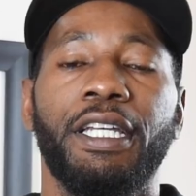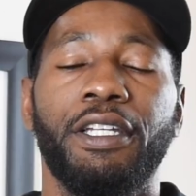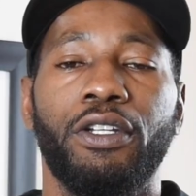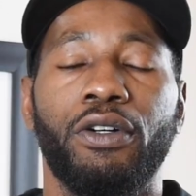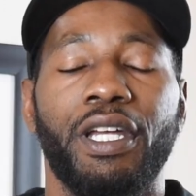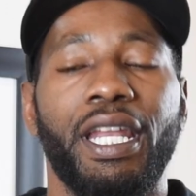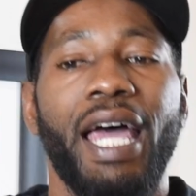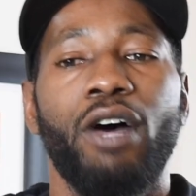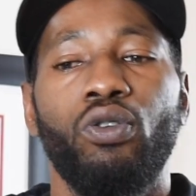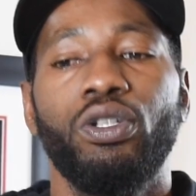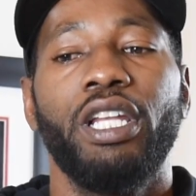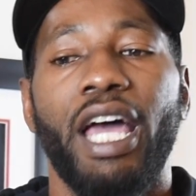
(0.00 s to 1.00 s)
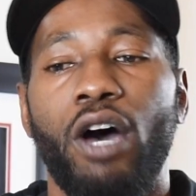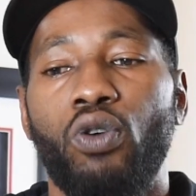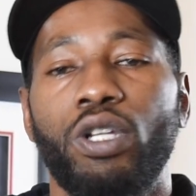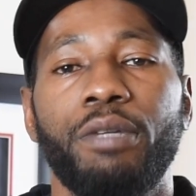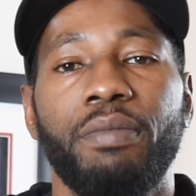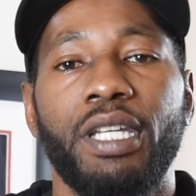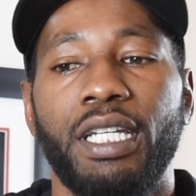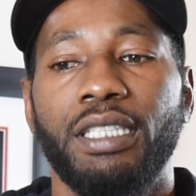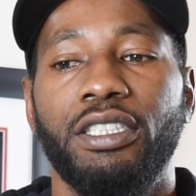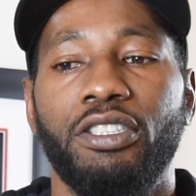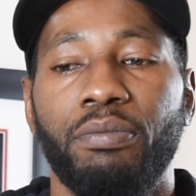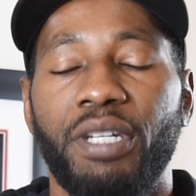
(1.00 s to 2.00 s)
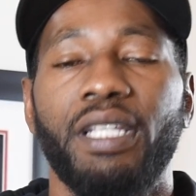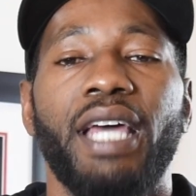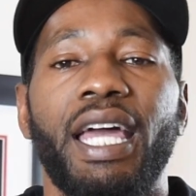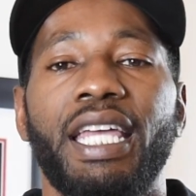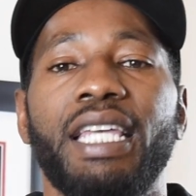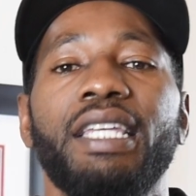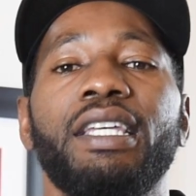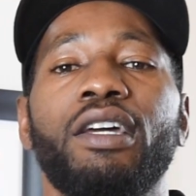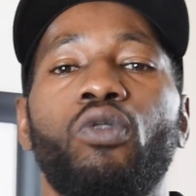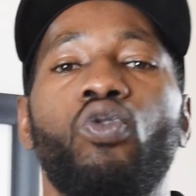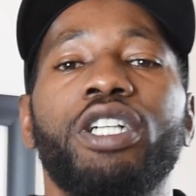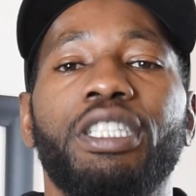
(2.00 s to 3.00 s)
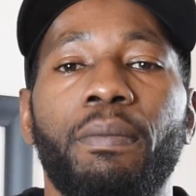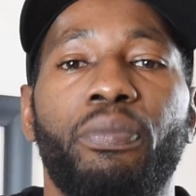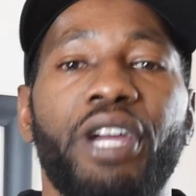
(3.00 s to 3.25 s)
and that only means to me that he wasn't